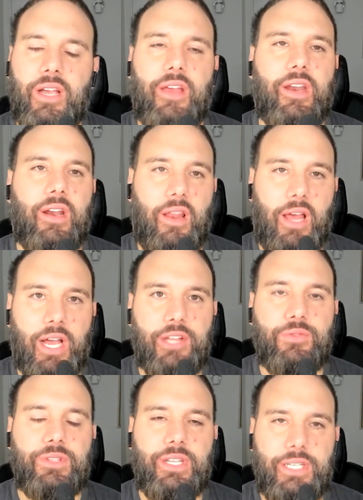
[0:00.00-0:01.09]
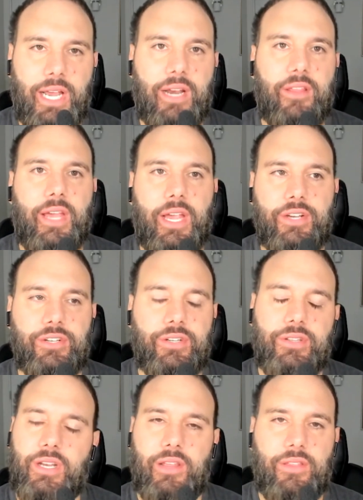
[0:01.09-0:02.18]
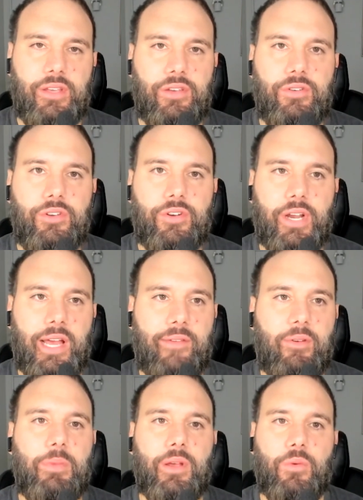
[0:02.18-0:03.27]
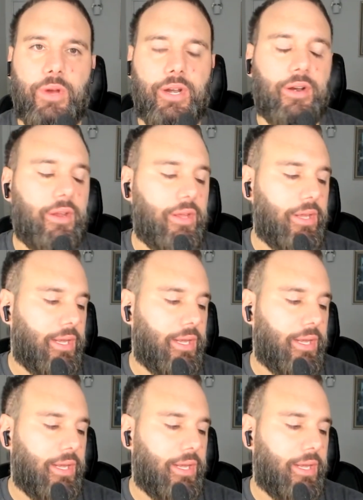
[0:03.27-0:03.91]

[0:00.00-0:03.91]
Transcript: and it aligns with the data and the agent, then I think you're going to have a big winner.